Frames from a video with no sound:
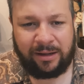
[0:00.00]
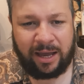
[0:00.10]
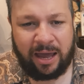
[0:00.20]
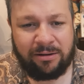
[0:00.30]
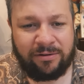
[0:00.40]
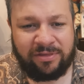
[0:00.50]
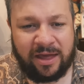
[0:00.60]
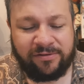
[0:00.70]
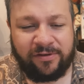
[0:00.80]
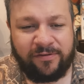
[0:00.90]
How do
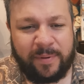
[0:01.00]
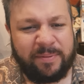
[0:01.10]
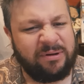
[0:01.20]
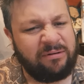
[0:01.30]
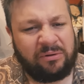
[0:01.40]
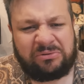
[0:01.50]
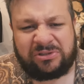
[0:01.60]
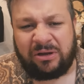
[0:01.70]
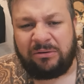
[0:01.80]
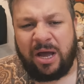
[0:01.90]
thousands of people... Oh,
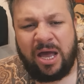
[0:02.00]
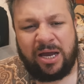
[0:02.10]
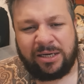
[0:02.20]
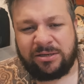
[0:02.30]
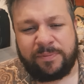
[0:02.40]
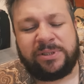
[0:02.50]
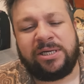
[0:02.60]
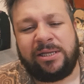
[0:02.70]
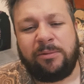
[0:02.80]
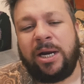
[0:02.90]
also, I don't
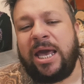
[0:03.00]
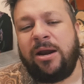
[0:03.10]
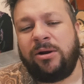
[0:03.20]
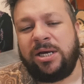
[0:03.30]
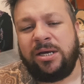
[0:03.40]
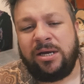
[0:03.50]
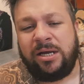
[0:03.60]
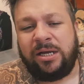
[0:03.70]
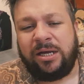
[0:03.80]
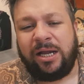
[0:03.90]
particularly want to get on a,
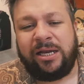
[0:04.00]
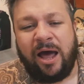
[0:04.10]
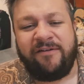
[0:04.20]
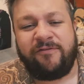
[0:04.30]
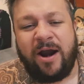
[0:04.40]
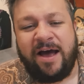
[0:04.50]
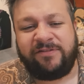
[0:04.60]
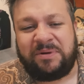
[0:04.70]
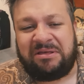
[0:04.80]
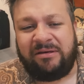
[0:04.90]
a life
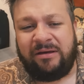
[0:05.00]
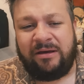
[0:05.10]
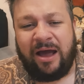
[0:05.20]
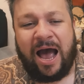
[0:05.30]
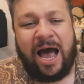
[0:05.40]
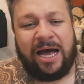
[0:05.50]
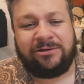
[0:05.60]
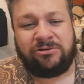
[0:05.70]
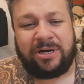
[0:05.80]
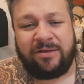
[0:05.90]
raft with a
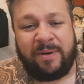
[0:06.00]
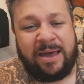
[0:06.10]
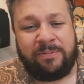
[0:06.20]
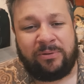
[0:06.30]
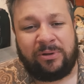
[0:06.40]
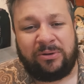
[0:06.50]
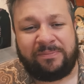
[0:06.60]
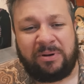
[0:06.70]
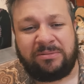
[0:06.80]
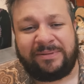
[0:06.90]
hundred other people who
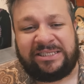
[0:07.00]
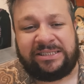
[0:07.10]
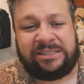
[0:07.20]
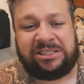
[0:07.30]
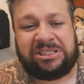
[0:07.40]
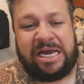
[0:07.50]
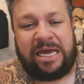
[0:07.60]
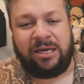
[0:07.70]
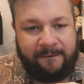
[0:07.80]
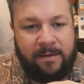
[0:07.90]
probably
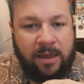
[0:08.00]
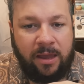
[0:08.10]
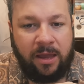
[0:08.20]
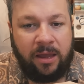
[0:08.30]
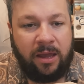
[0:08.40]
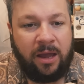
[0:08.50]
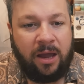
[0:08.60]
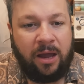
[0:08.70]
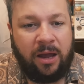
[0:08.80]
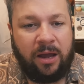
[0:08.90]
stink.
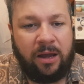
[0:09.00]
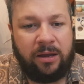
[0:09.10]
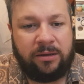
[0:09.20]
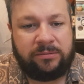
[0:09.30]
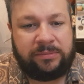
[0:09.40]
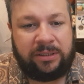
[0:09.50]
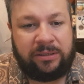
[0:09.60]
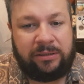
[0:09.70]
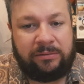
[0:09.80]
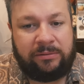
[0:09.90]
Oh,
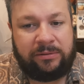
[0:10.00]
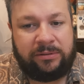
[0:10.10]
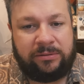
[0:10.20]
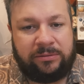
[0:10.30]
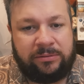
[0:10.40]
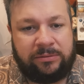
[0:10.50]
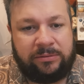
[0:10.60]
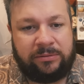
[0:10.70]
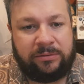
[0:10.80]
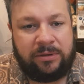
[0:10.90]
my Lord.
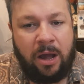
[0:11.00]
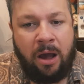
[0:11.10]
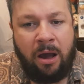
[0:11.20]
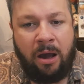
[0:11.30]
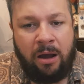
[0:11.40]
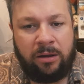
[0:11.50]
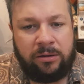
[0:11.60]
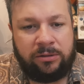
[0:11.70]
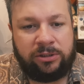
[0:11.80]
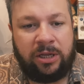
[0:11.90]
Oh,
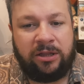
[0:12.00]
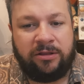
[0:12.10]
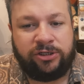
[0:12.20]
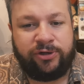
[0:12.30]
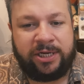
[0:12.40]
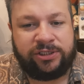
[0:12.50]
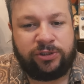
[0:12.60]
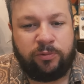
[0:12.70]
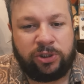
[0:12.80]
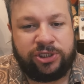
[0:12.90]
the trick is
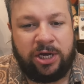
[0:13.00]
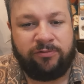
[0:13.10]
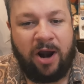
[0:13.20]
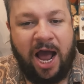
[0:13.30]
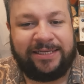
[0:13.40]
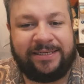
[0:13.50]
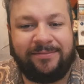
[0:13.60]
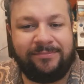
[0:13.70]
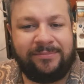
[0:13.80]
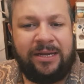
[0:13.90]
to watch the
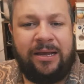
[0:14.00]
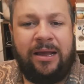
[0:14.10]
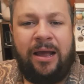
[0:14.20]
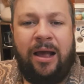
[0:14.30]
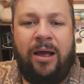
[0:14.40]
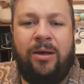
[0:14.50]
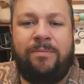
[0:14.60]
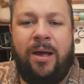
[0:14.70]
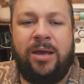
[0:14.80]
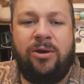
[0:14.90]
horizon. Oh
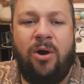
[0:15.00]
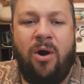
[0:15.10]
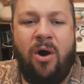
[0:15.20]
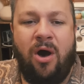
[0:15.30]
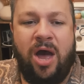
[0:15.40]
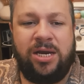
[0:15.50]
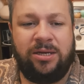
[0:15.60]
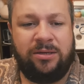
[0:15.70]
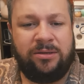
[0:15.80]
my God.